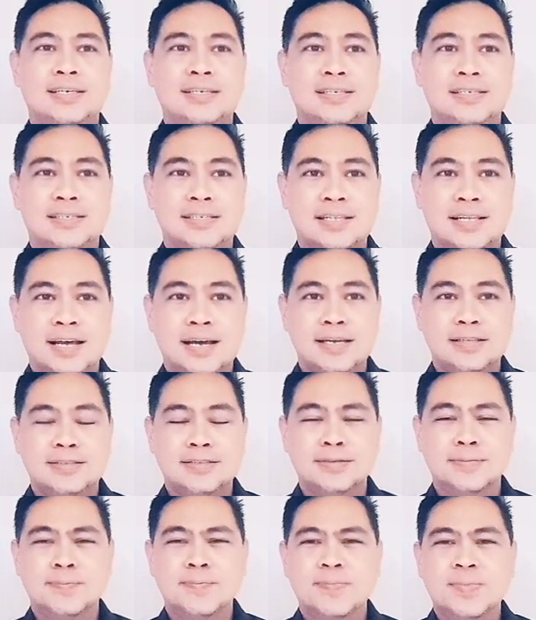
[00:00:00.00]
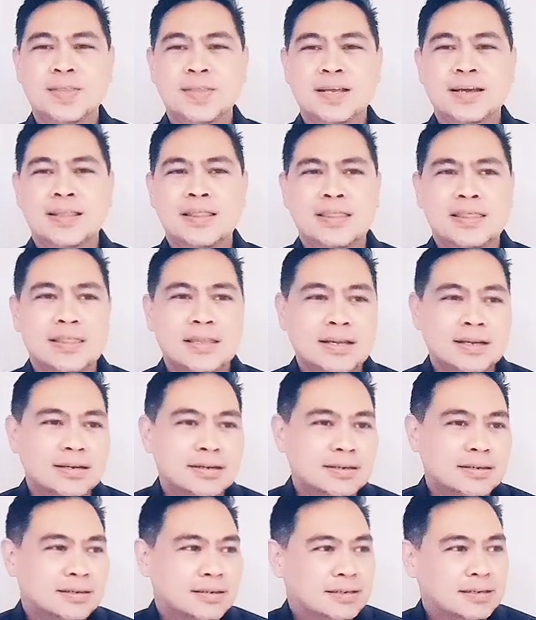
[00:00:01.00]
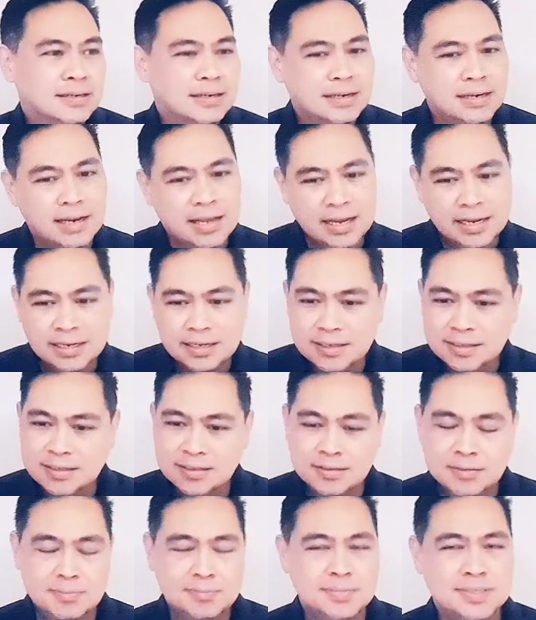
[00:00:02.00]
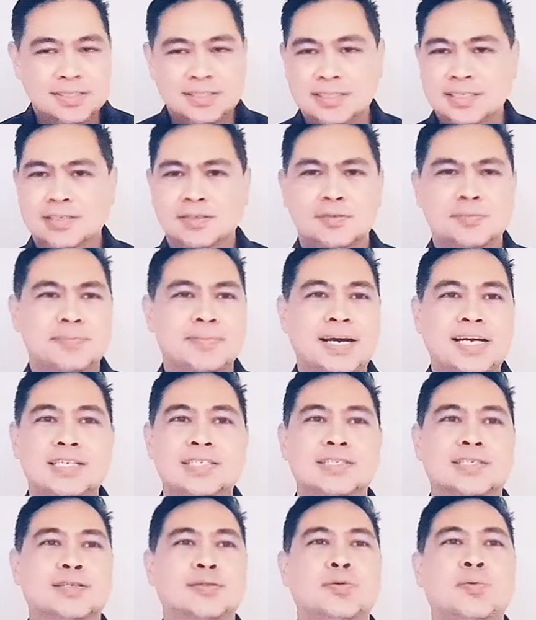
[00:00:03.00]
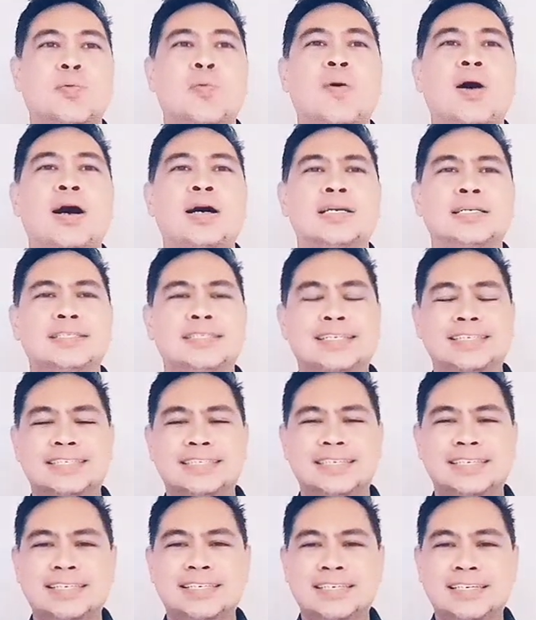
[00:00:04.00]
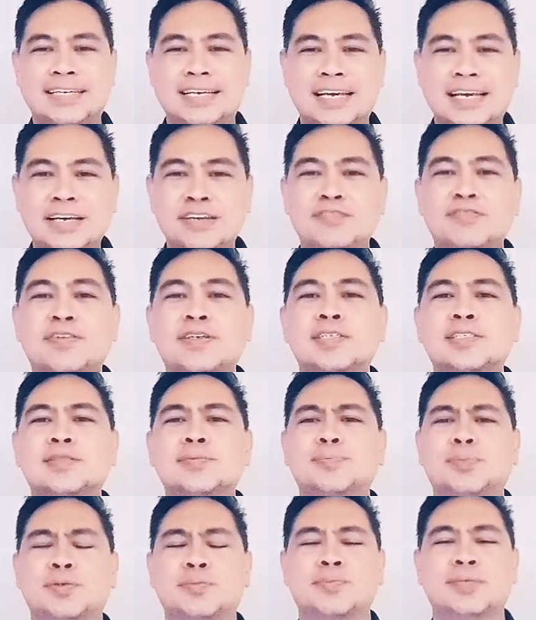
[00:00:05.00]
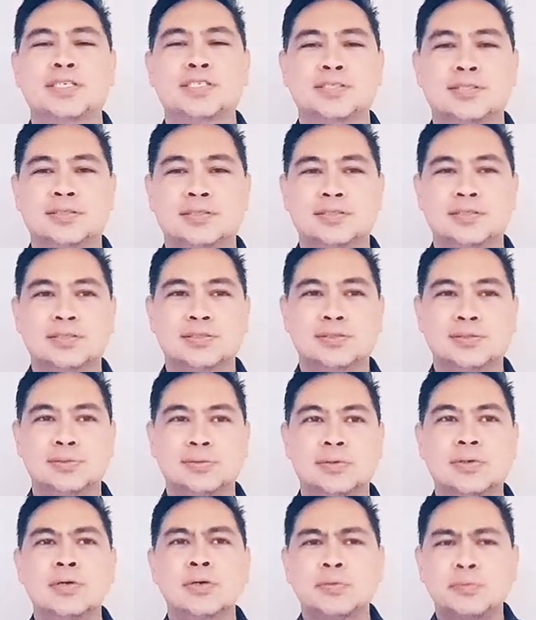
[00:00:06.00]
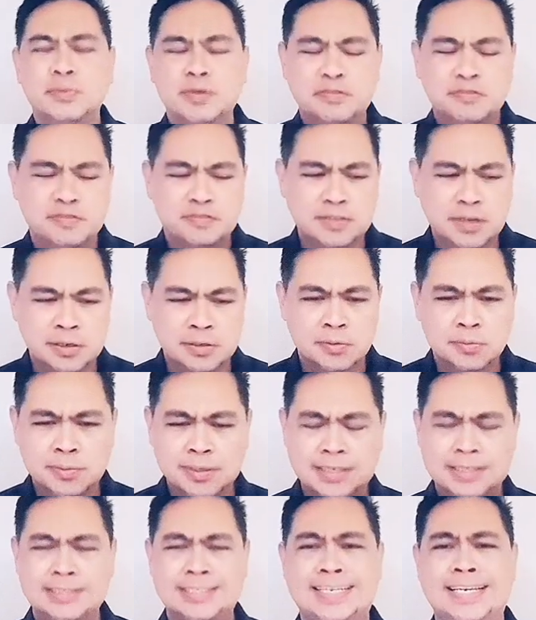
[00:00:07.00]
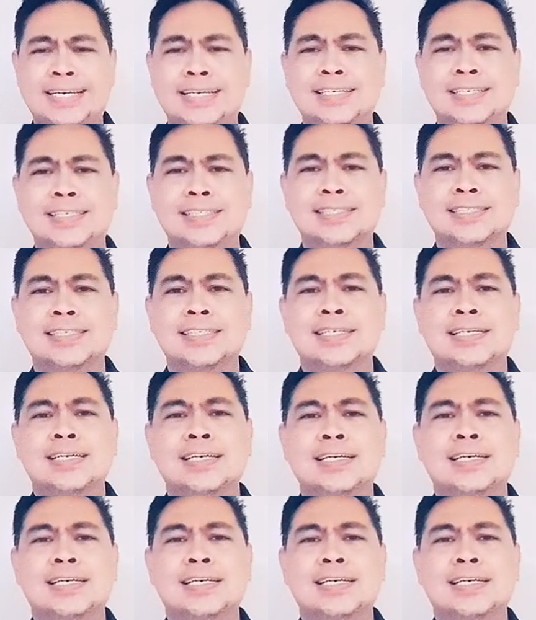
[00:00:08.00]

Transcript: is that they're like the mystical, magical wand that gave us permission to, we've done what it takes,